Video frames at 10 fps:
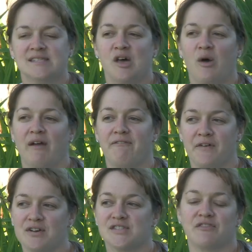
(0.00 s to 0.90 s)
So at
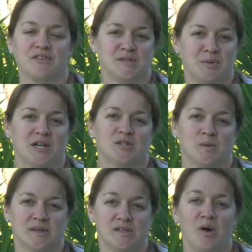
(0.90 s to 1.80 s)
first our first impression
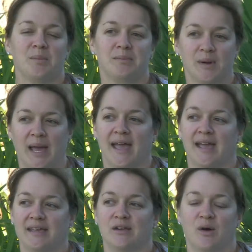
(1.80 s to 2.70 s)
was, oh,
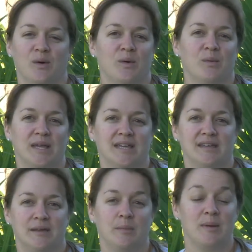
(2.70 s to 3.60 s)
okay, you know, we,
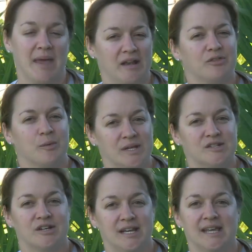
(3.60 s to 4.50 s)
he, we made it through
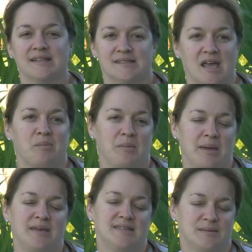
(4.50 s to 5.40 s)
winter and he didn't get sick, but
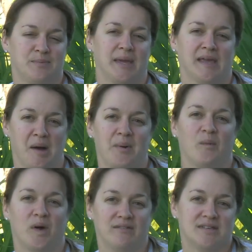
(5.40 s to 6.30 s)
maybe he's picking up
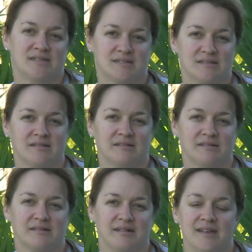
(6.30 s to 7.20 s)
on one of his
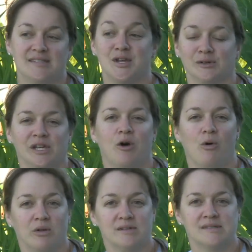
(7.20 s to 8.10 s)
his yearly
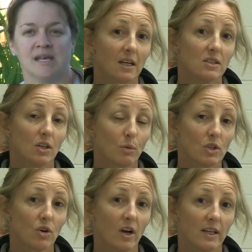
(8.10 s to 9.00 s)
colds. So we
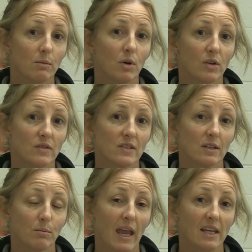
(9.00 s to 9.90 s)
tried him on
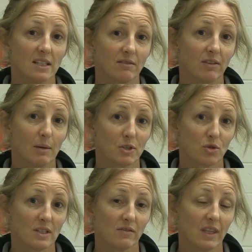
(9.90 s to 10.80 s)
some
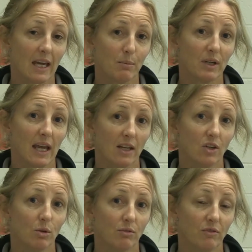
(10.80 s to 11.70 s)
anti-inflammatories for that, but it had
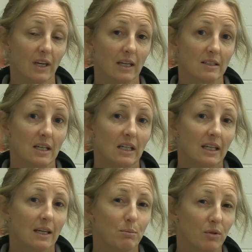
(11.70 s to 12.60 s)
no effect.
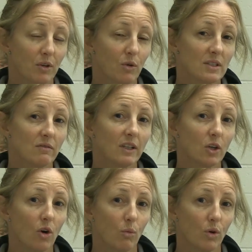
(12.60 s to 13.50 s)
He progressively
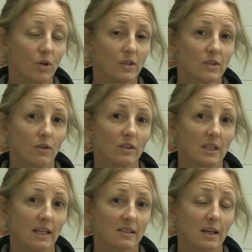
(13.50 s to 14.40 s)
got worse over the
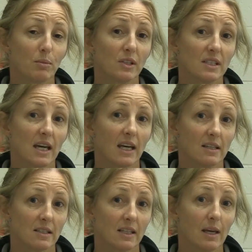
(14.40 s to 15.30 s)
next couple of
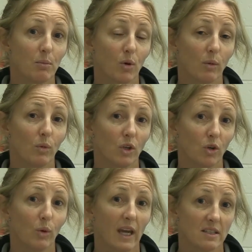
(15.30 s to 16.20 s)
days and at that point we
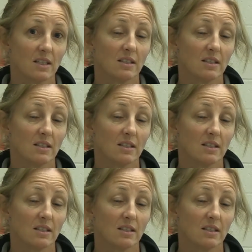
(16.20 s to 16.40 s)
knew we had to